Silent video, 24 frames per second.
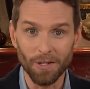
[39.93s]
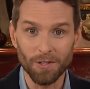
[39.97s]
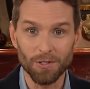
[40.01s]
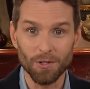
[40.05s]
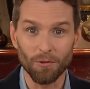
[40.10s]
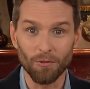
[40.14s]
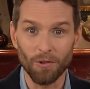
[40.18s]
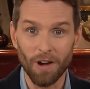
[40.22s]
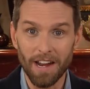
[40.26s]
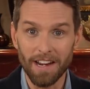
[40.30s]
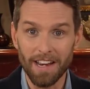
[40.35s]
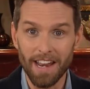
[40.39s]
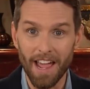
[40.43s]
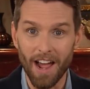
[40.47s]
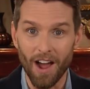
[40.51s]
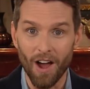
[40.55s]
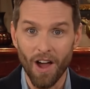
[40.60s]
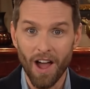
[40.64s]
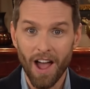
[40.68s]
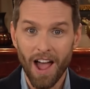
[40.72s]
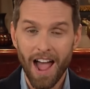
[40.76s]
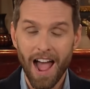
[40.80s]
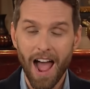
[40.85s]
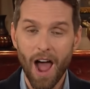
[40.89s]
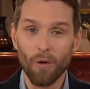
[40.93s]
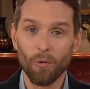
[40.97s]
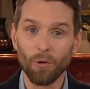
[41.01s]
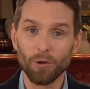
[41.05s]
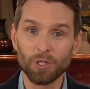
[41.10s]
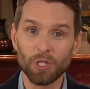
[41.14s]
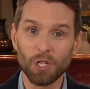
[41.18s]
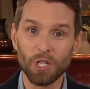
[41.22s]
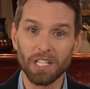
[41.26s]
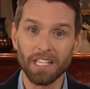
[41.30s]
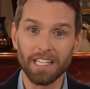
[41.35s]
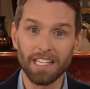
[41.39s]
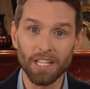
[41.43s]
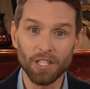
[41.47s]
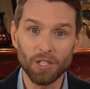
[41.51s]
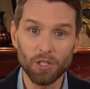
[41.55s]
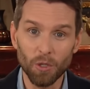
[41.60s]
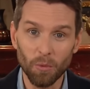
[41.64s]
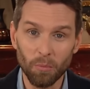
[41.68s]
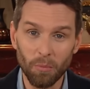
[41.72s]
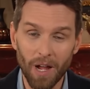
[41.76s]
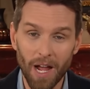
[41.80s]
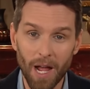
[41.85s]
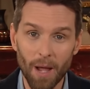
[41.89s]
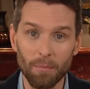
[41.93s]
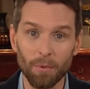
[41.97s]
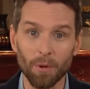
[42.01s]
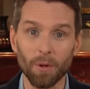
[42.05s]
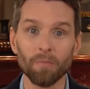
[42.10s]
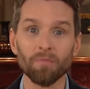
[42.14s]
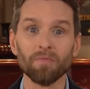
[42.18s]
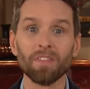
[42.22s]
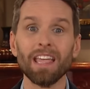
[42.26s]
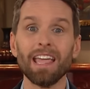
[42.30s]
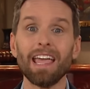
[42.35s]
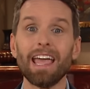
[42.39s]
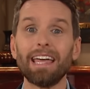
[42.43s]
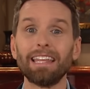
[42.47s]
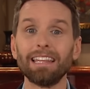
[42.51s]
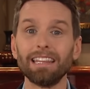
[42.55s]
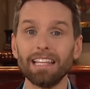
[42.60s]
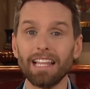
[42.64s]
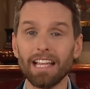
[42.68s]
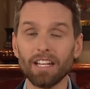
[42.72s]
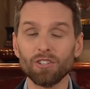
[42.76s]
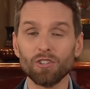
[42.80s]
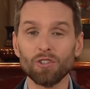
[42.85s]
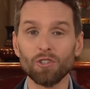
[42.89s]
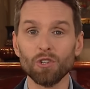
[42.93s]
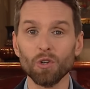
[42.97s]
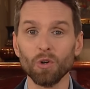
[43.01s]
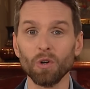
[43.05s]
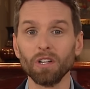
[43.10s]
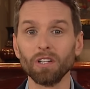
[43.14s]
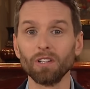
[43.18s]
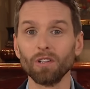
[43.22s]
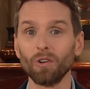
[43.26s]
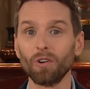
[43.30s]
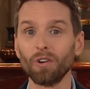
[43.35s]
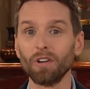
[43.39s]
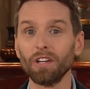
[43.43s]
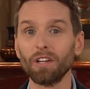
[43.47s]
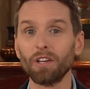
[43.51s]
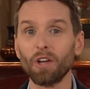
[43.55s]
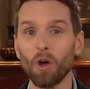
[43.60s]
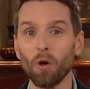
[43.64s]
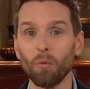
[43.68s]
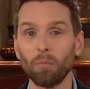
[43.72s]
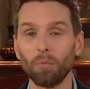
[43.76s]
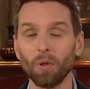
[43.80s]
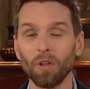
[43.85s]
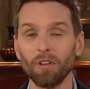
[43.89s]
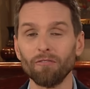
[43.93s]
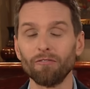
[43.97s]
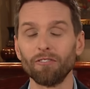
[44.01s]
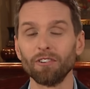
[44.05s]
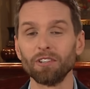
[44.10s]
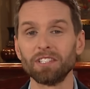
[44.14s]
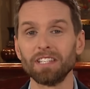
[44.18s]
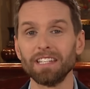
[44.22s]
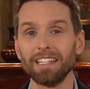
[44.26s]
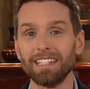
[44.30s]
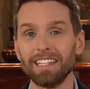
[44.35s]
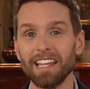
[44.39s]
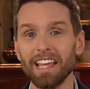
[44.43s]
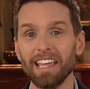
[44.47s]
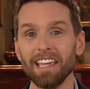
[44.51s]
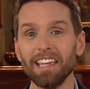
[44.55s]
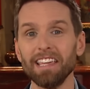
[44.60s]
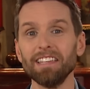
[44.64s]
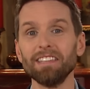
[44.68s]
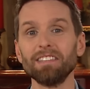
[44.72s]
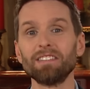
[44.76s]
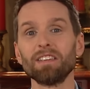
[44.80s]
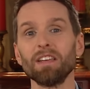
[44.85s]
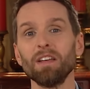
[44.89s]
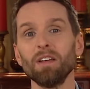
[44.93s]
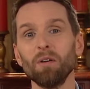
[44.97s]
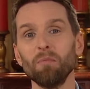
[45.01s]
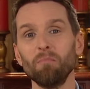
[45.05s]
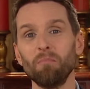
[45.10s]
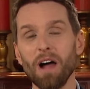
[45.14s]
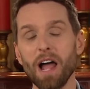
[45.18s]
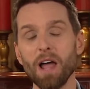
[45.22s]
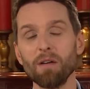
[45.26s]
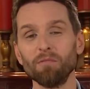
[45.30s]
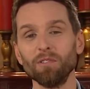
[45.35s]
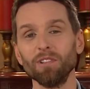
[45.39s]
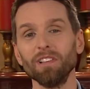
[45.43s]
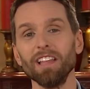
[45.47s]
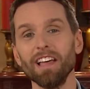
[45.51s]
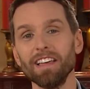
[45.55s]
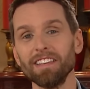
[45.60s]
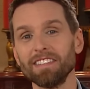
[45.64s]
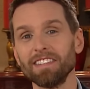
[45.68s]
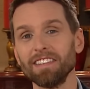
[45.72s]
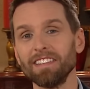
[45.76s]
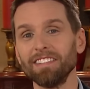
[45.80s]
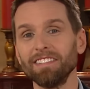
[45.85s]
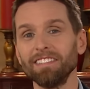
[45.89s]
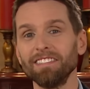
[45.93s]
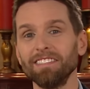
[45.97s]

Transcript: So, right now, I want you to get your Bible and let's join Gloria Copeland for today's Bible lesson.